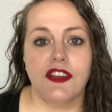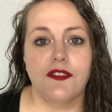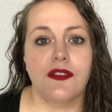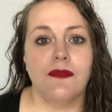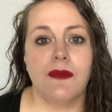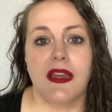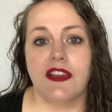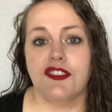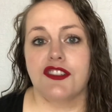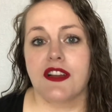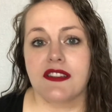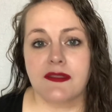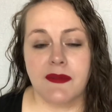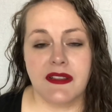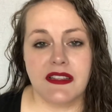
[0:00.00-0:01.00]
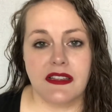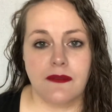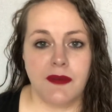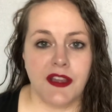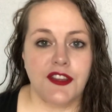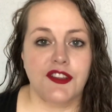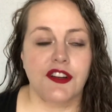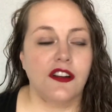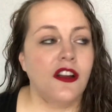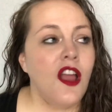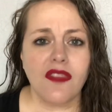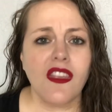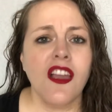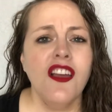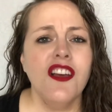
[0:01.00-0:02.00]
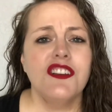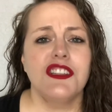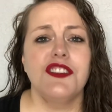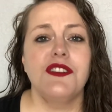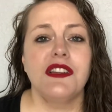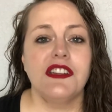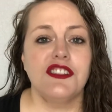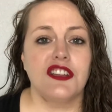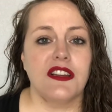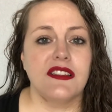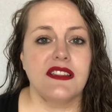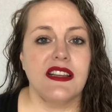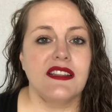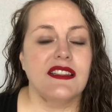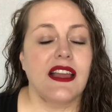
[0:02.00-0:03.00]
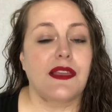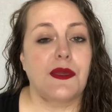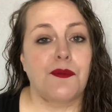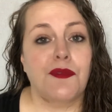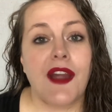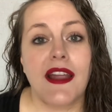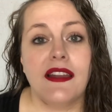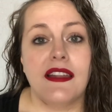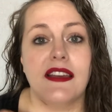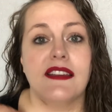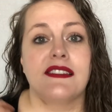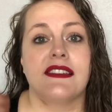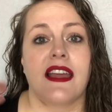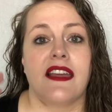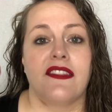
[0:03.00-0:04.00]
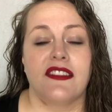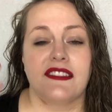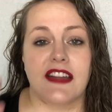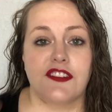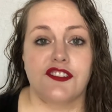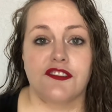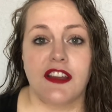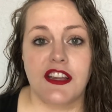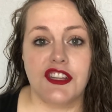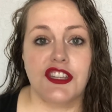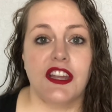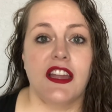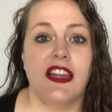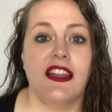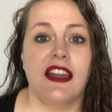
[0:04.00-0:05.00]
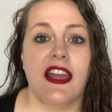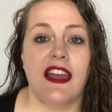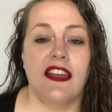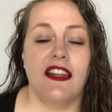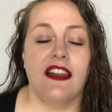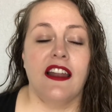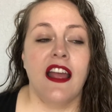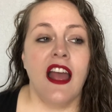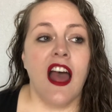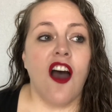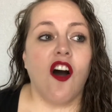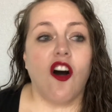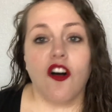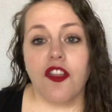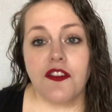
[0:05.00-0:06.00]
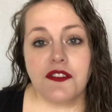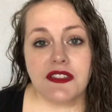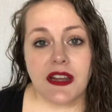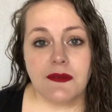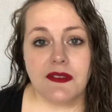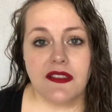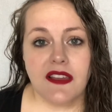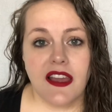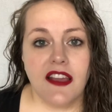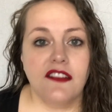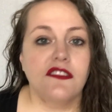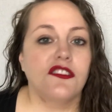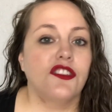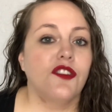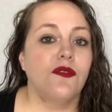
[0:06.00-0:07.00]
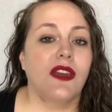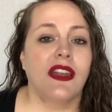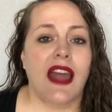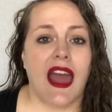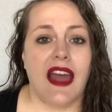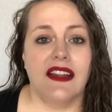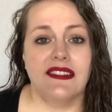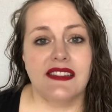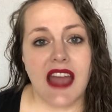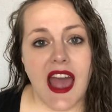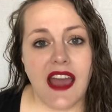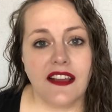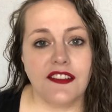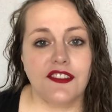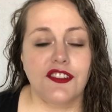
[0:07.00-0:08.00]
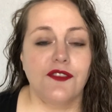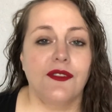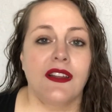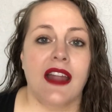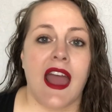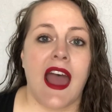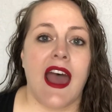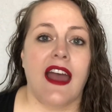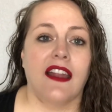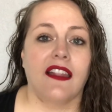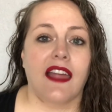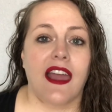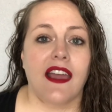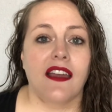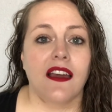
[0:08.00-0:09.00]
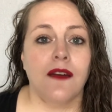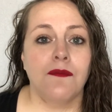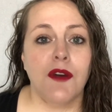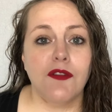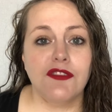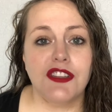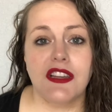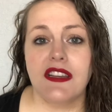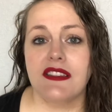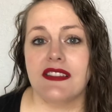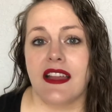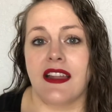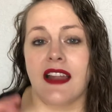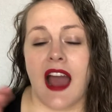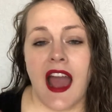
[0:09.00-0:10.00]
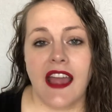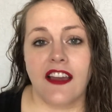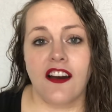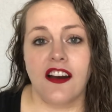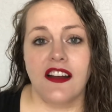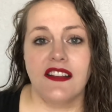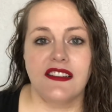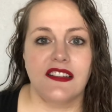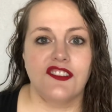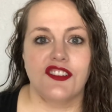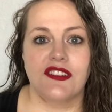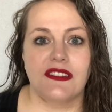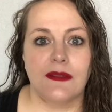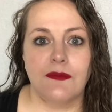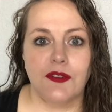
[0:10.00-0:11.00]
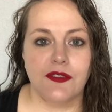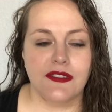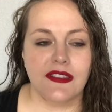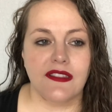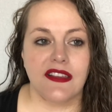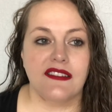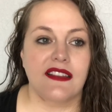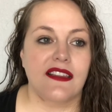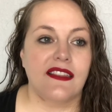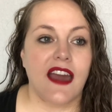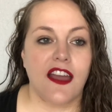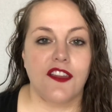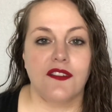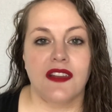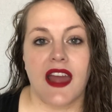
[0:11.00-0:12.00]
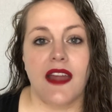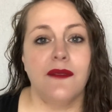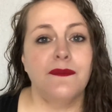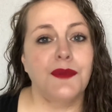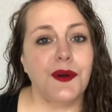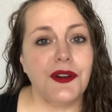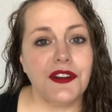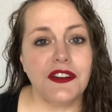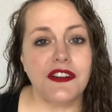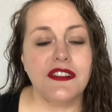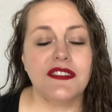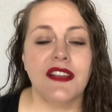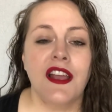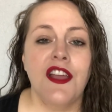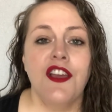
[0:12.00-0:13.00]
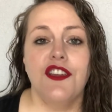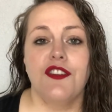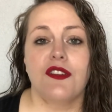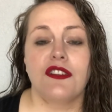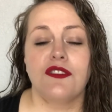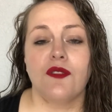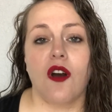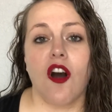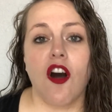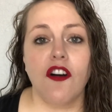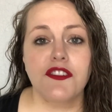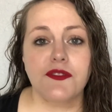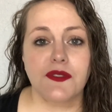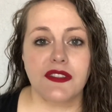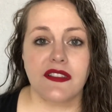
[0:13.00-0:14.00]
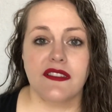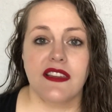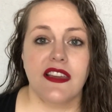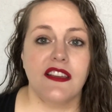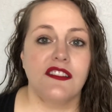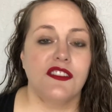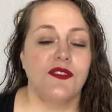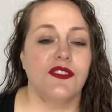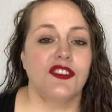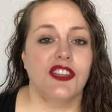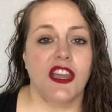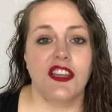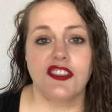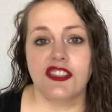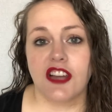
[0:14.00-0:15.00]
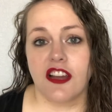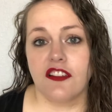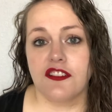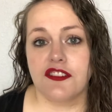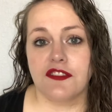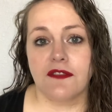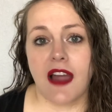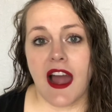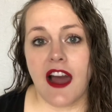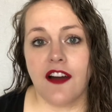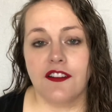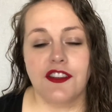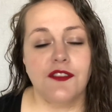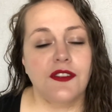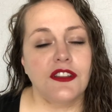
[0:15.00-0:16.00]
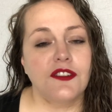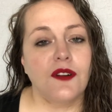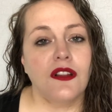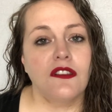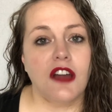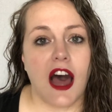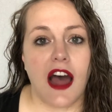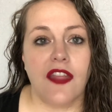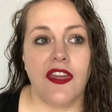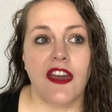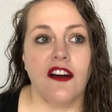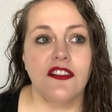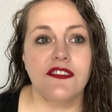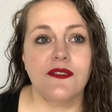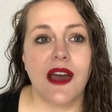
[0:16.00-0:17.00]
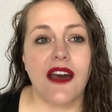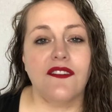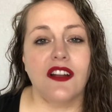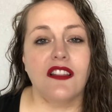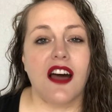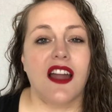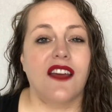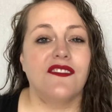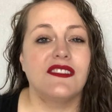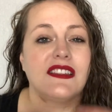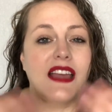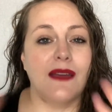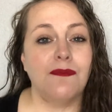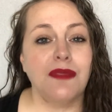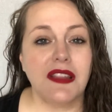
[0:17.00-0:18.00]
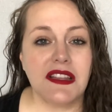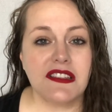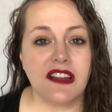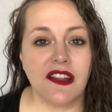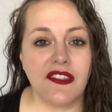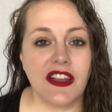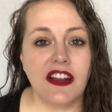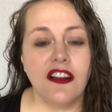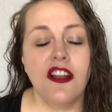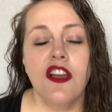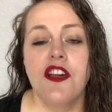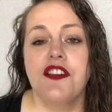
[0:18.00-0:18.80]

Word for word: You can make adjustments to the picture. So you can adjust things like the brightness and the saturation and all those types of things. You can add text, you can add like emojis and icons and just symbols and things like that. You can add borders, you can do all sorts of things. You can change colors around, you can do a lot. They also have a lot of templates on there.